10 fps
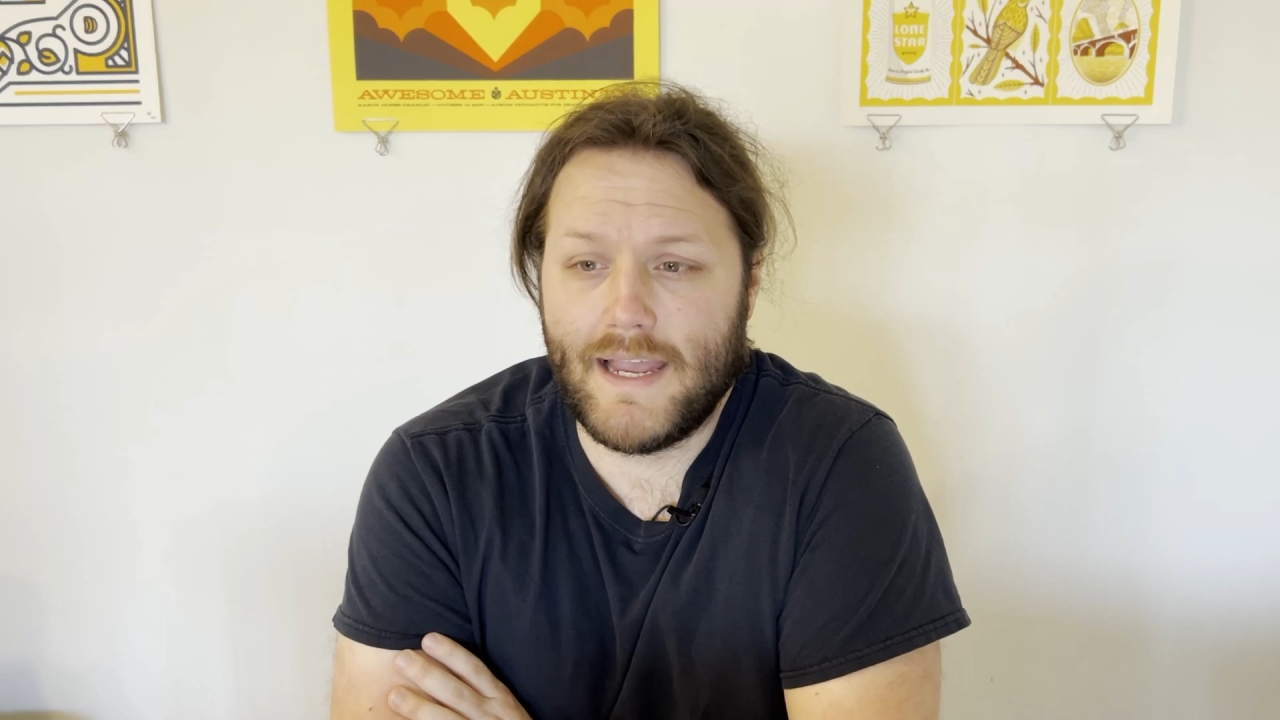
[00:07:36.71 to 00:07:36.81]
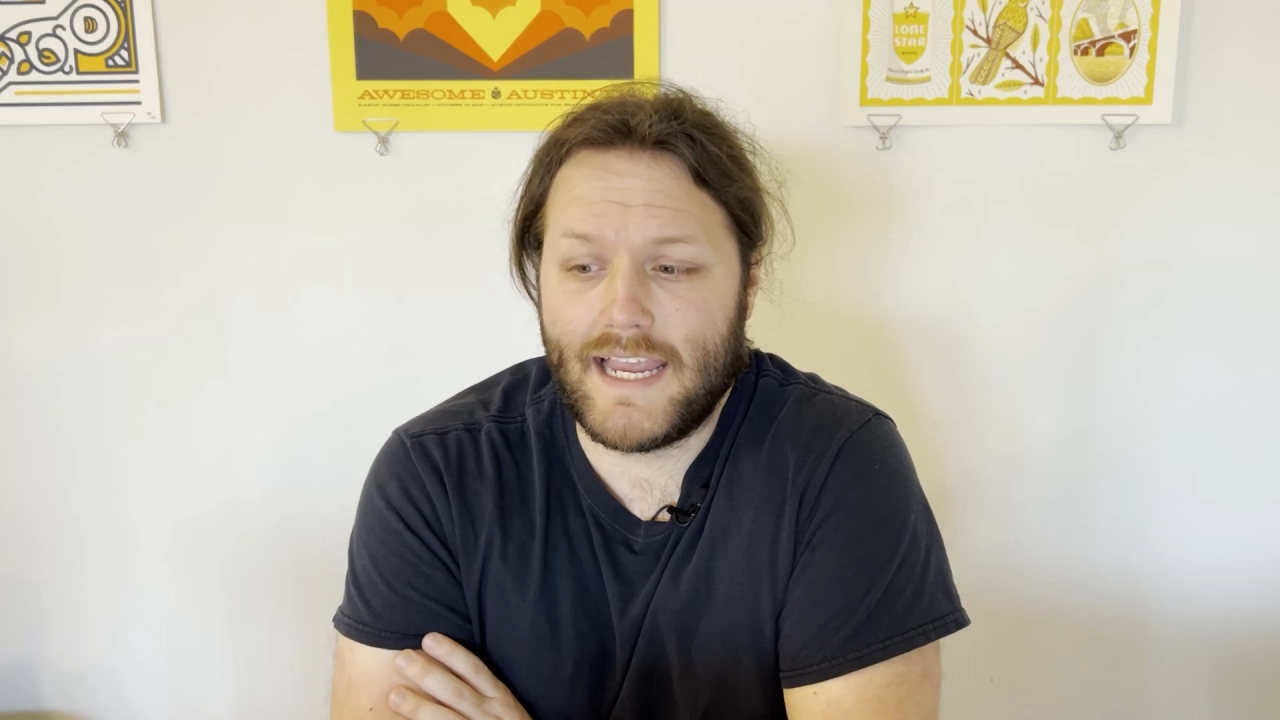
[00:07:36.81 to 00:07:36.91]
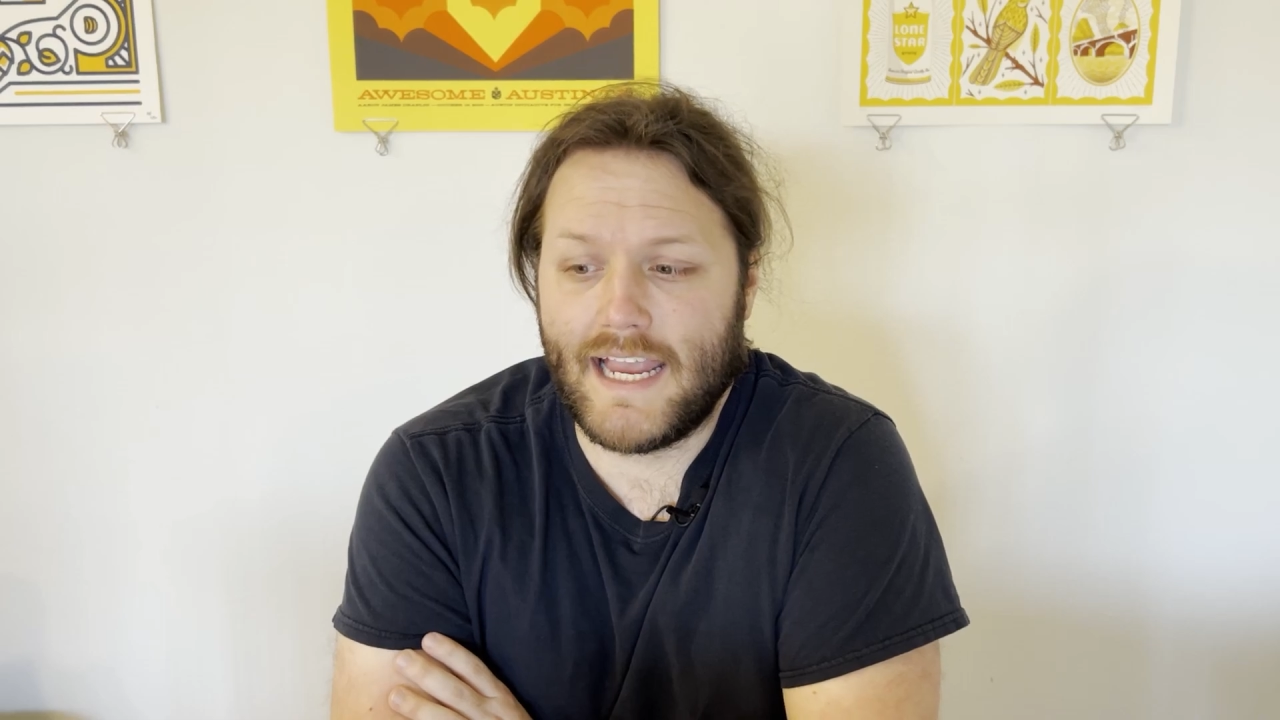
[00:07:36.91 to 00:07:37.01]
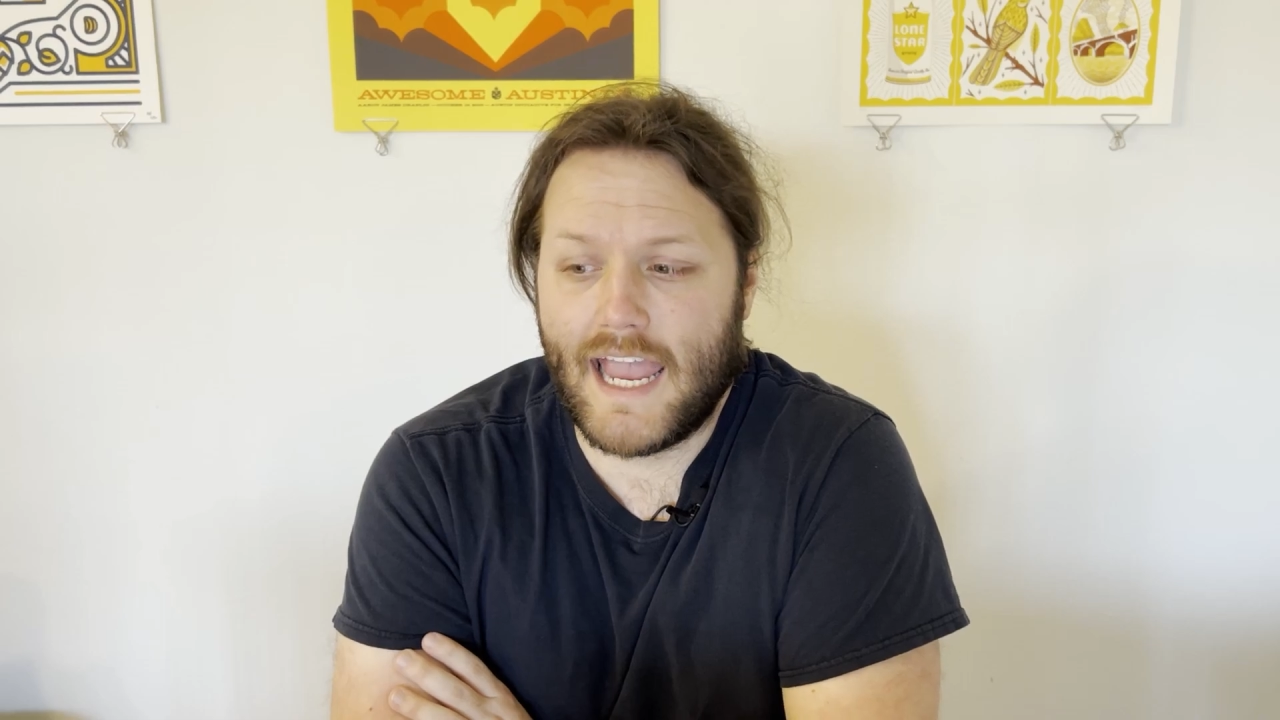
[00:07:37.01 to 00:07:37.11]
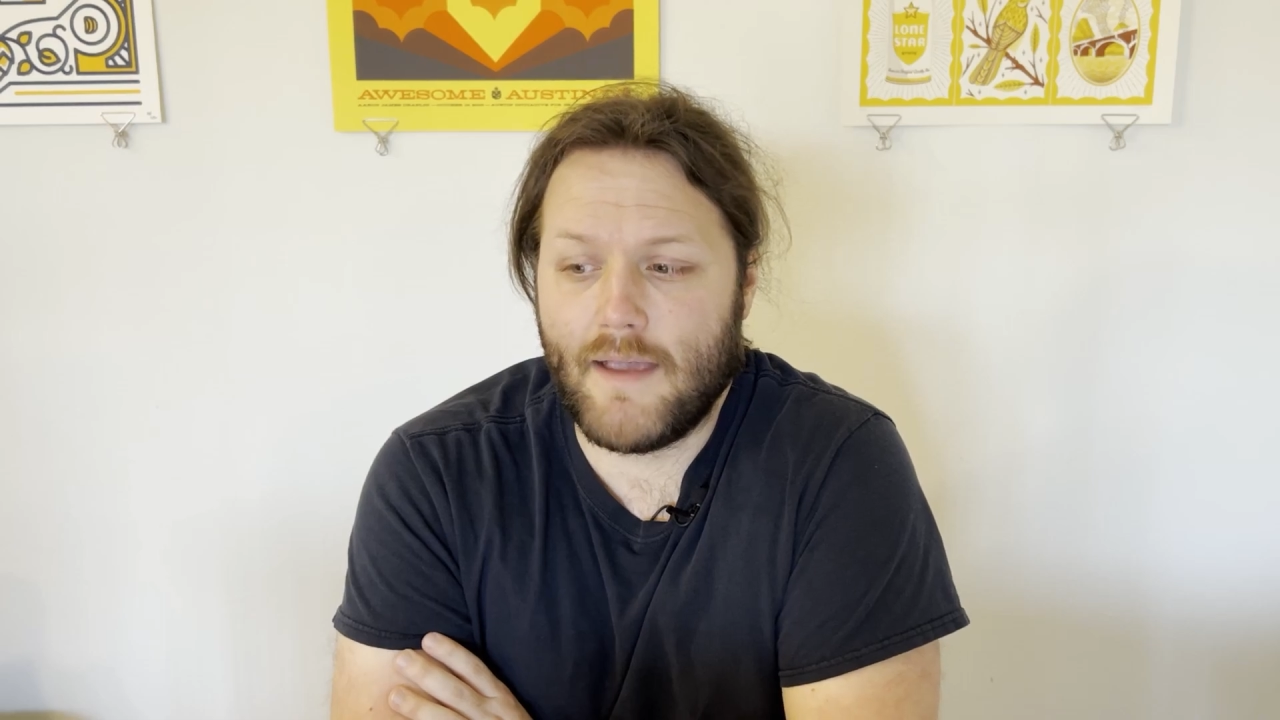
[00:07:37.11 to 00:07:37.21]

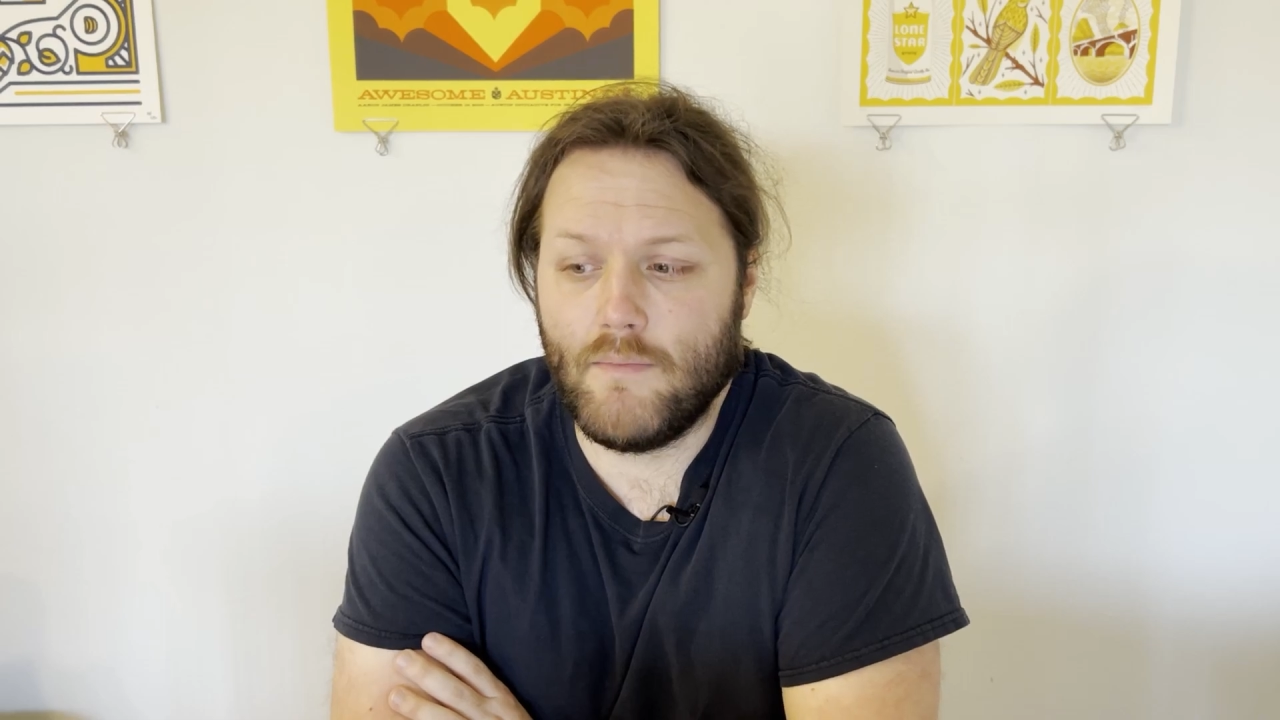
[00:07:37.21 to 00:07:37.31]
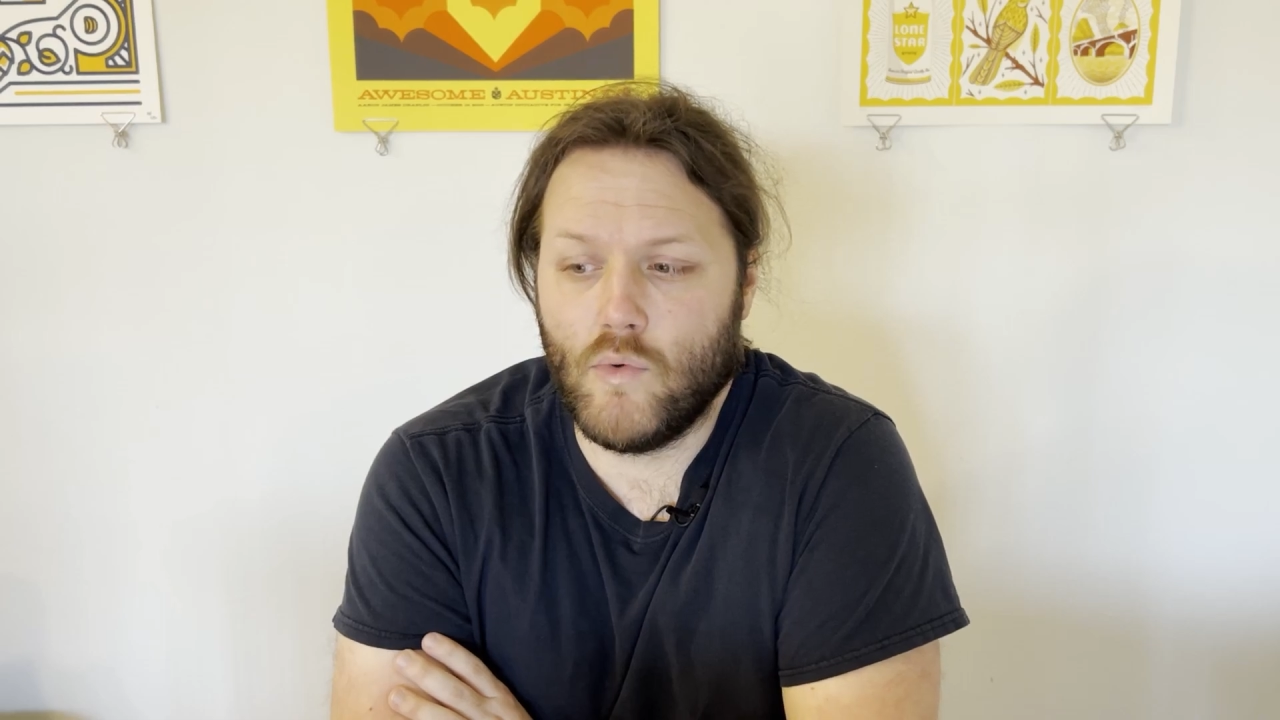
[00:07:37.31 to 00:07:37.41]
making a